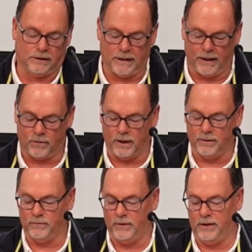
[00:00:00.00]
like
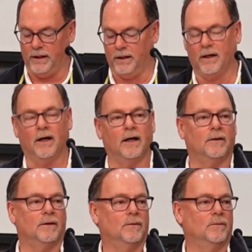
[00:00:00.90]
what we think God
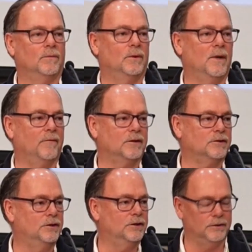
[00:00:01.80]
would have us
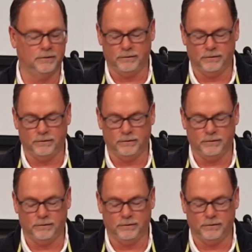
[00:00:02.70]
do.